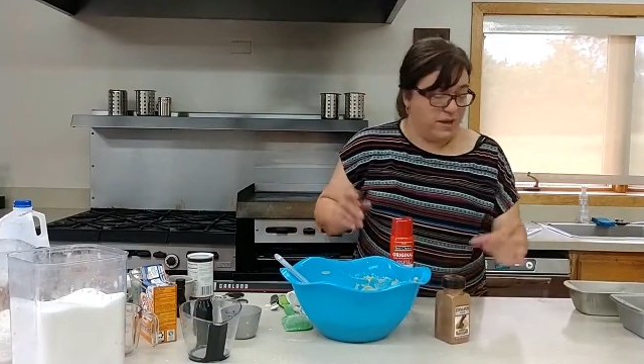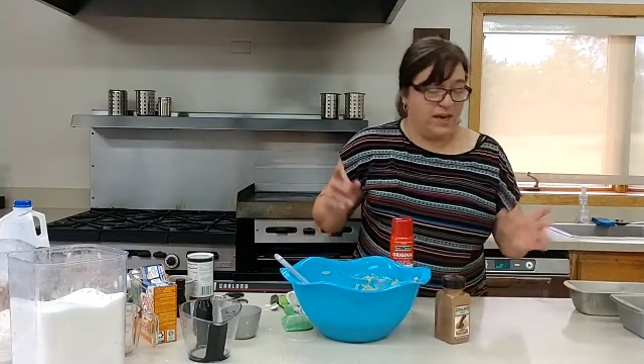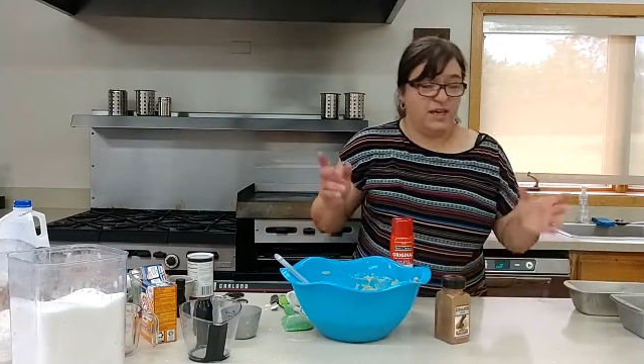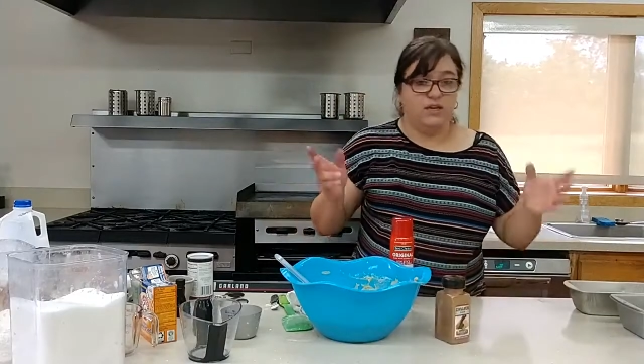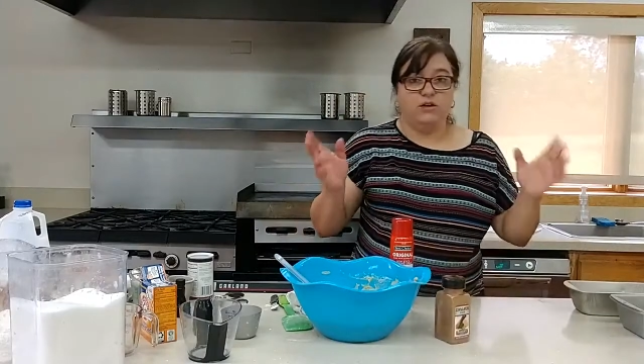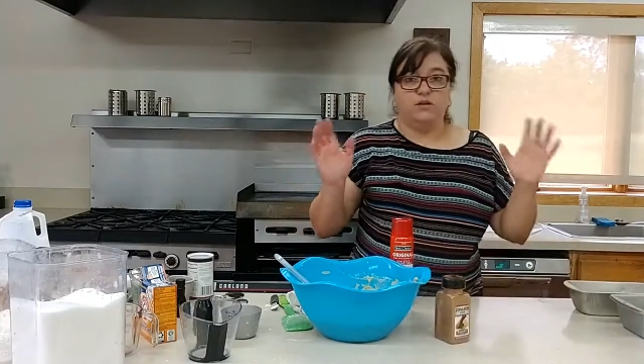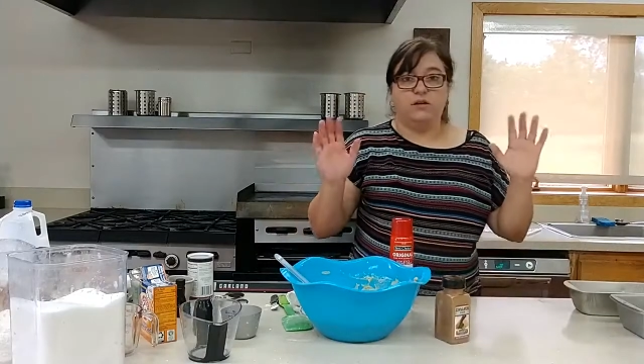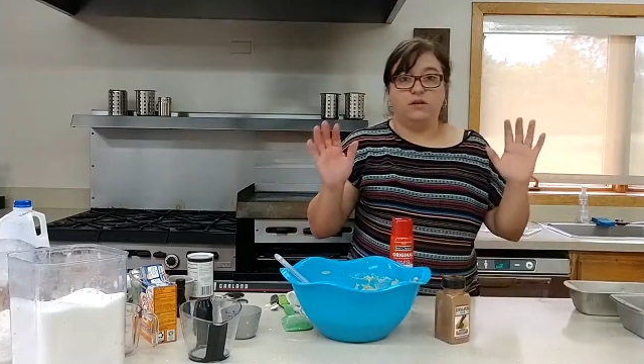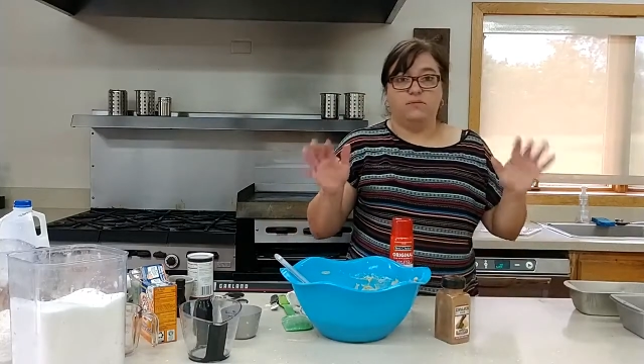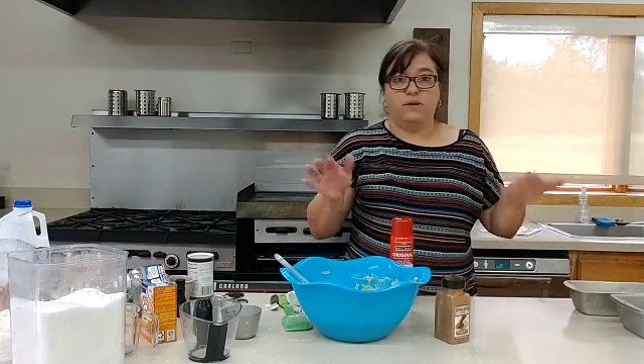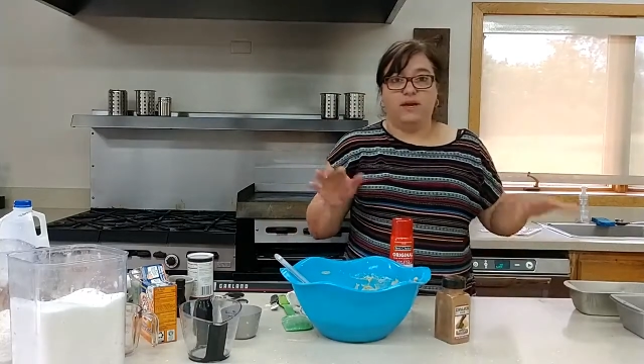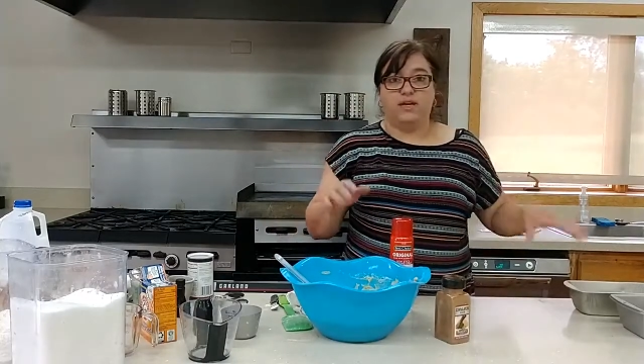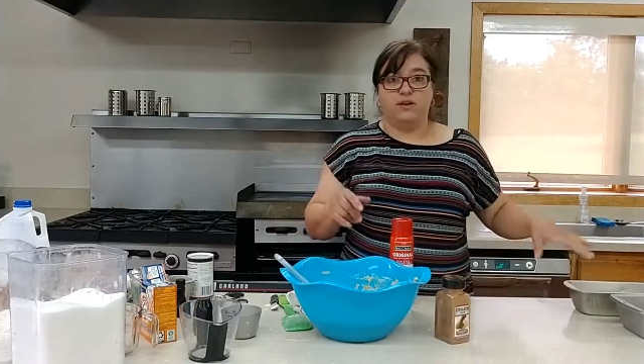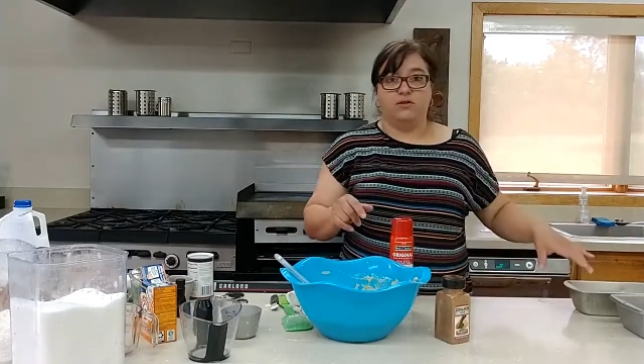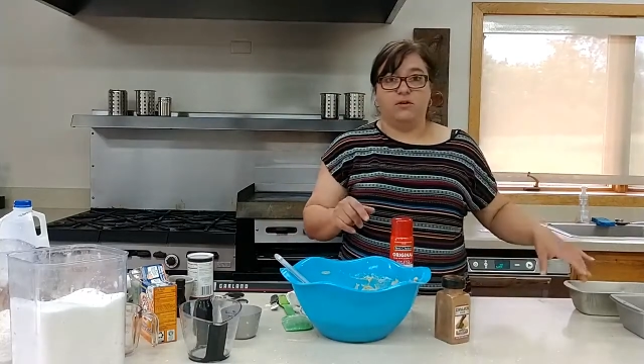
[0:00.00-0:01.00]
but you can
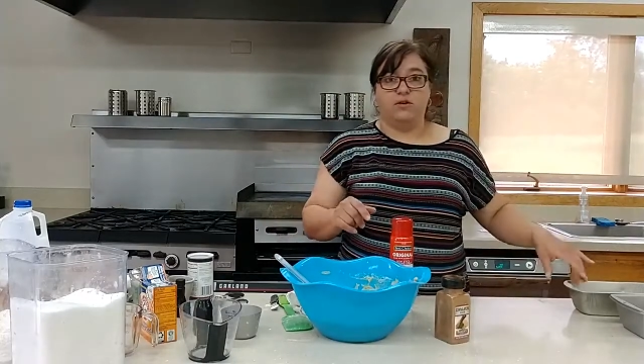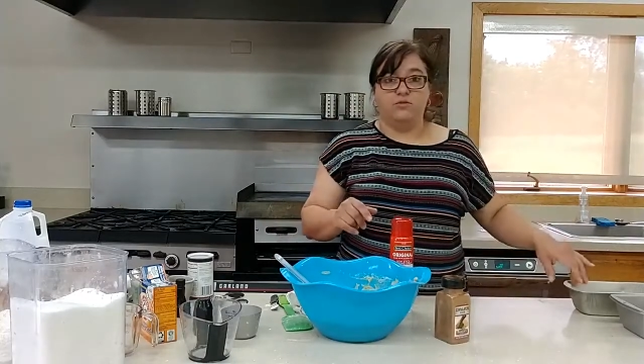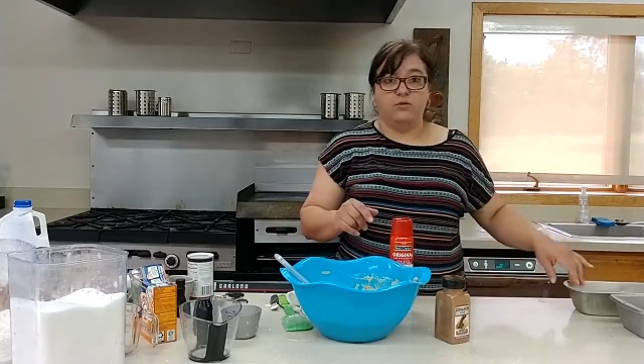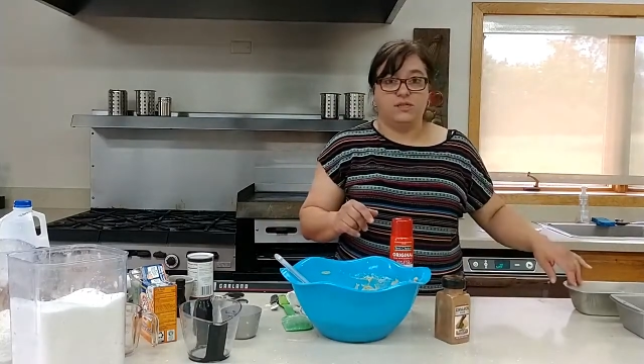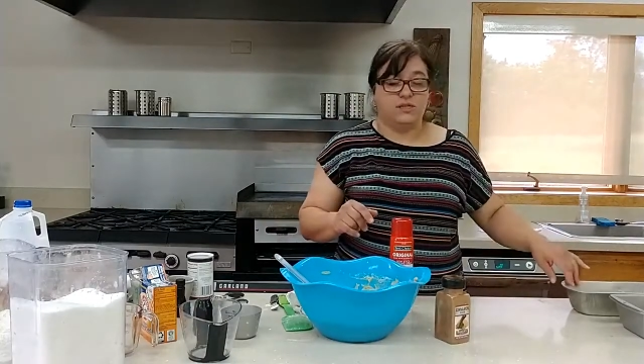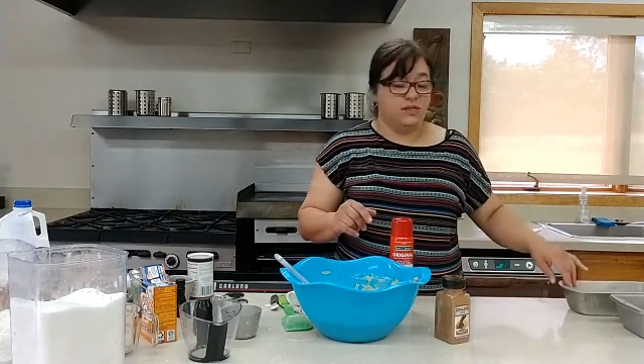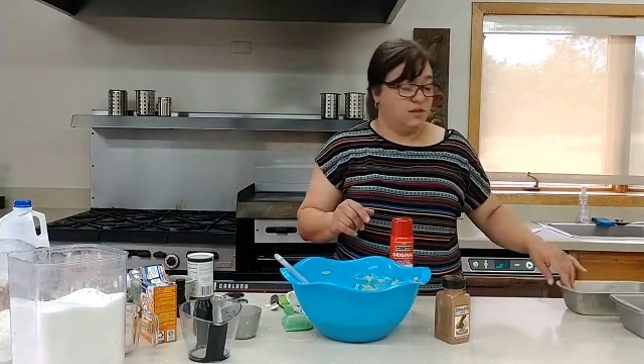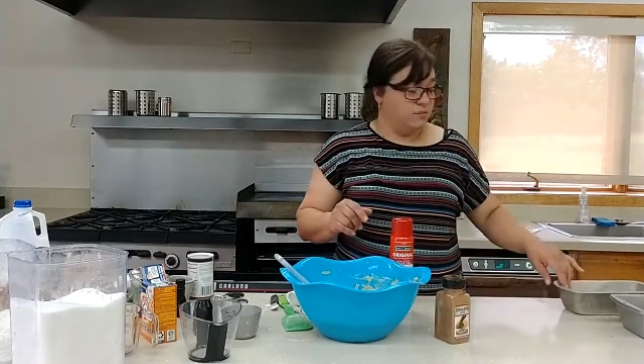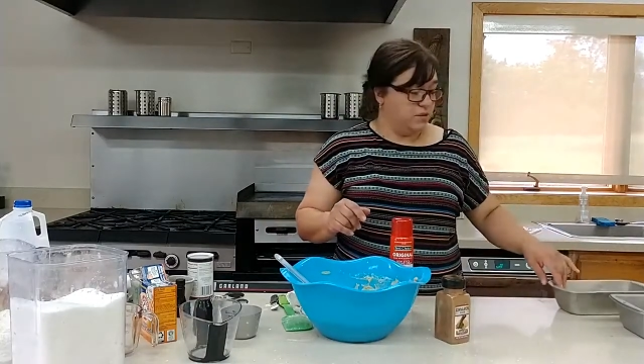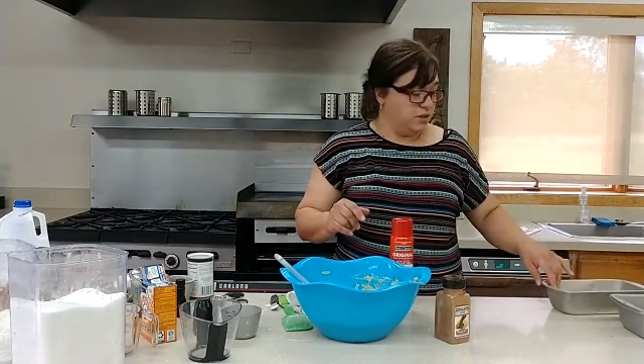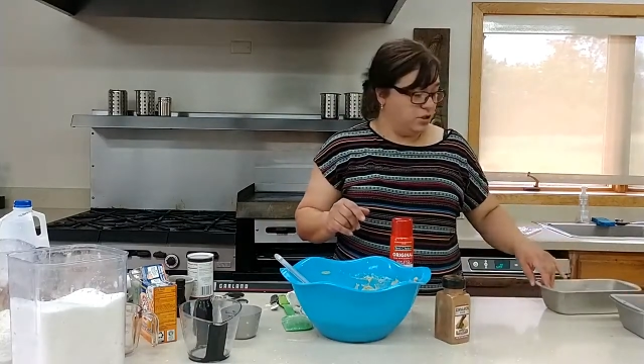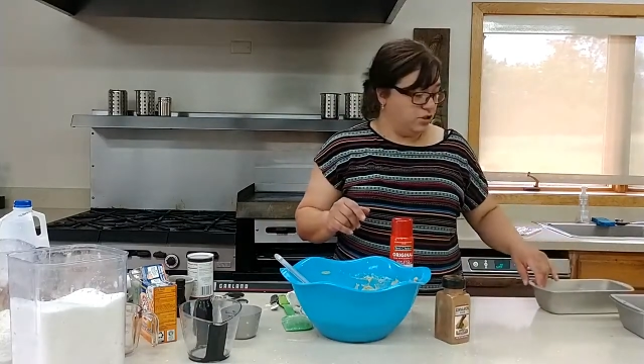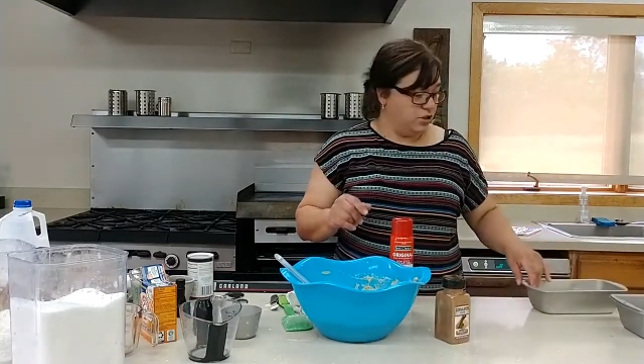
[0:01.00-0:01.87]
make your own cinnamon